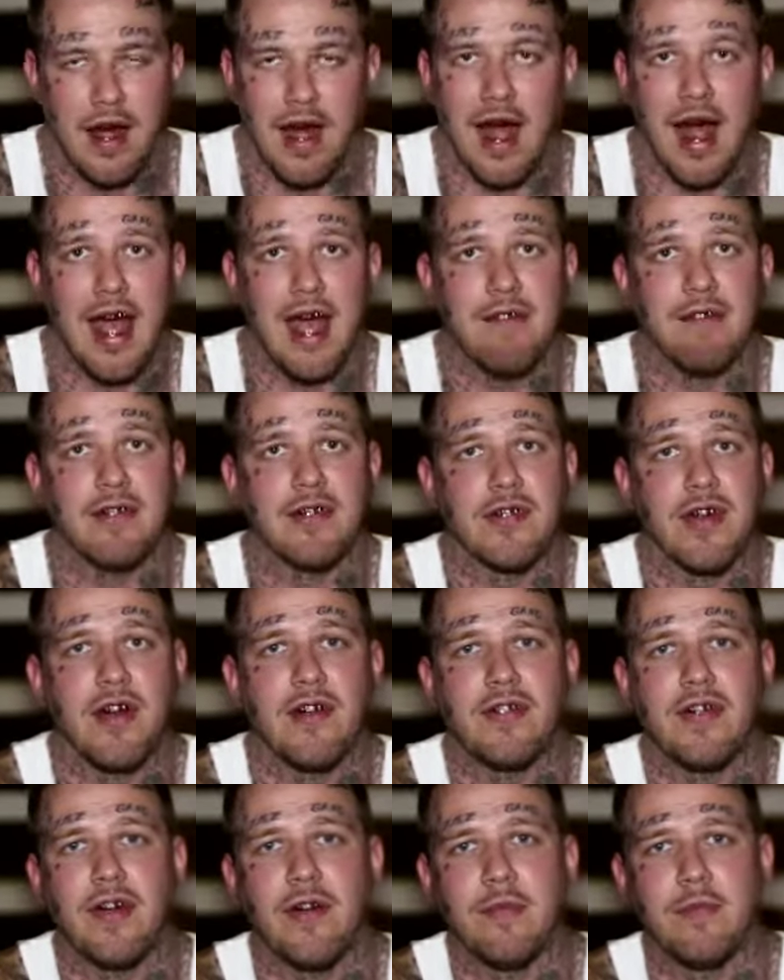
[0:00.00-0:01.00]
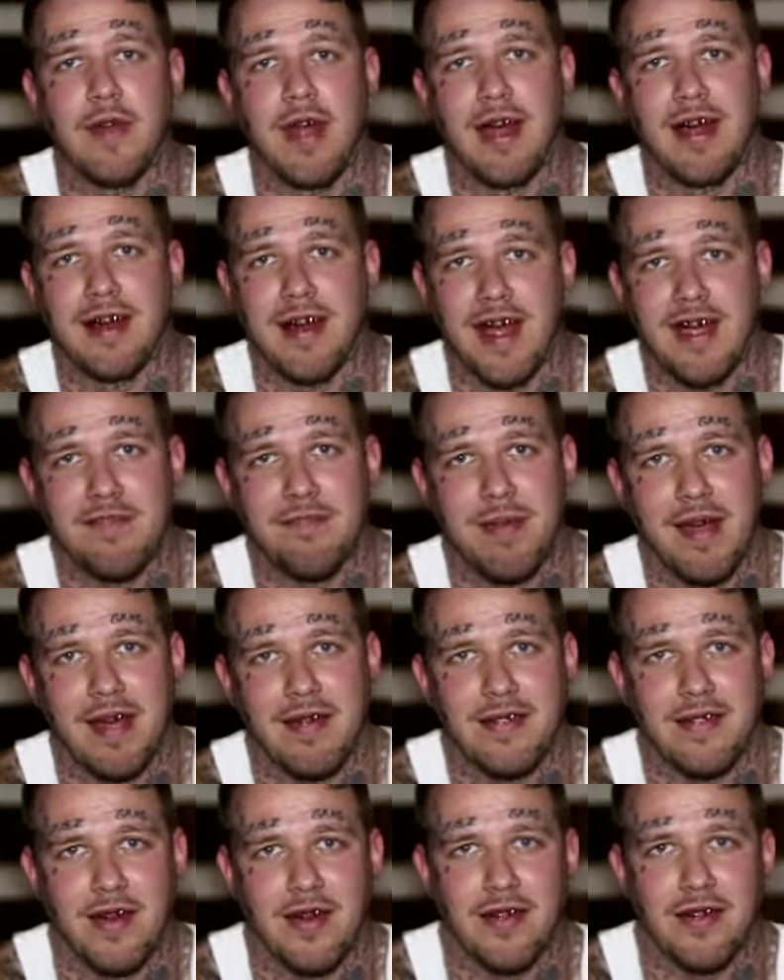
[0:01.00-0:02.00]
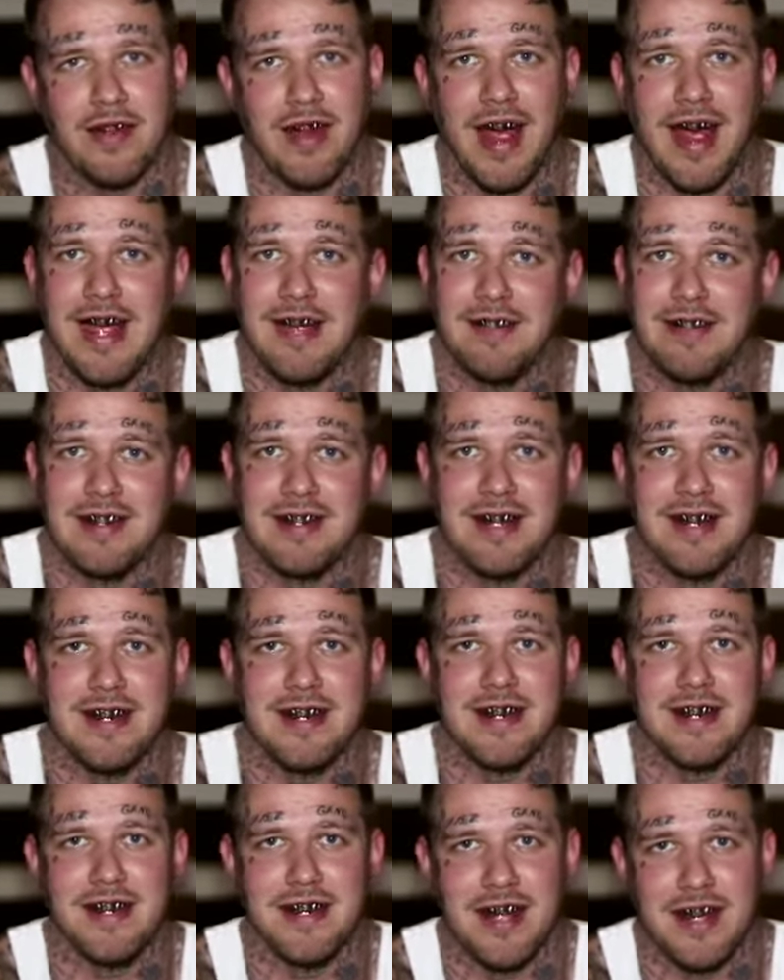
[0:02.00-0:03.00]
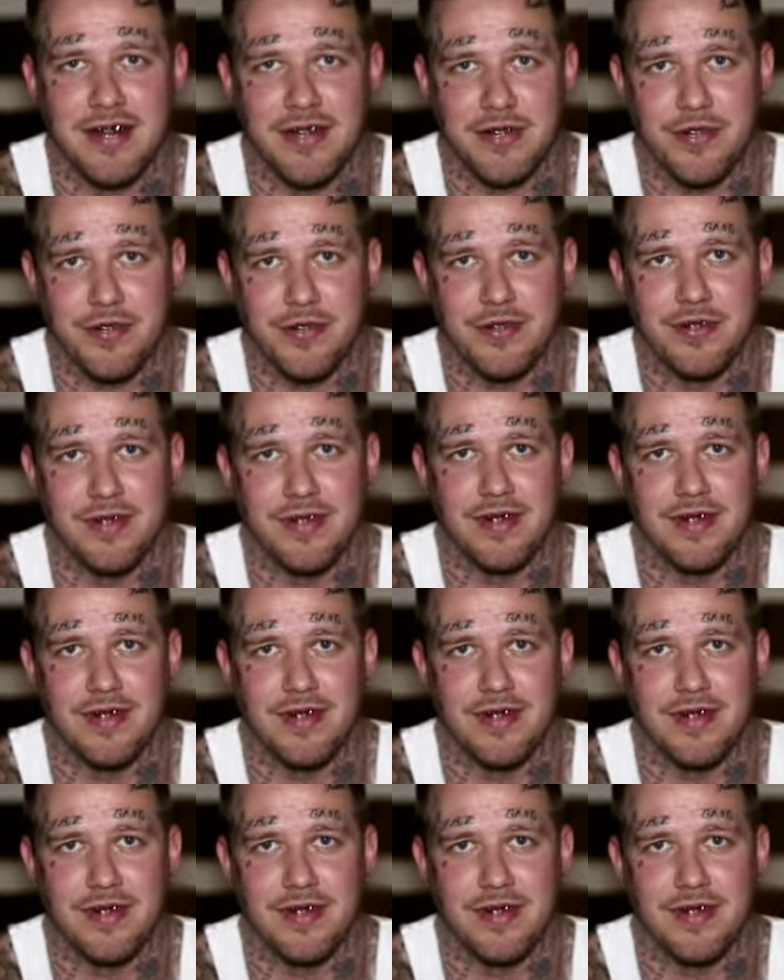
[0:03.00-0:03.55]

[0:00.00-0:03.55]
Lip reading: I have a church home now, Life Path Church. I even teach Sunday school.